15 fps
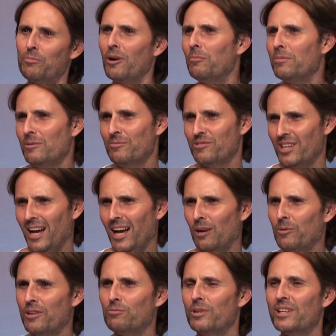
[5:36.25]
problems
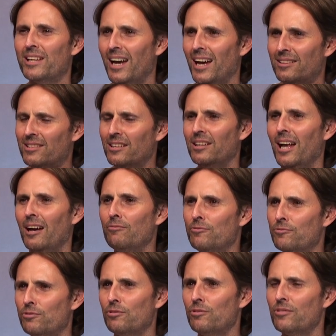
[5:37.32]
are with regard to
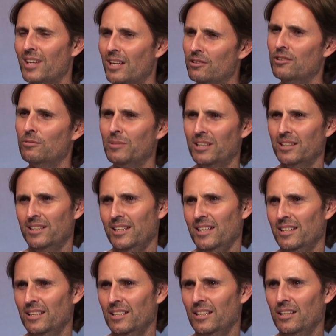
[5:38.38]
love, truth, and humility.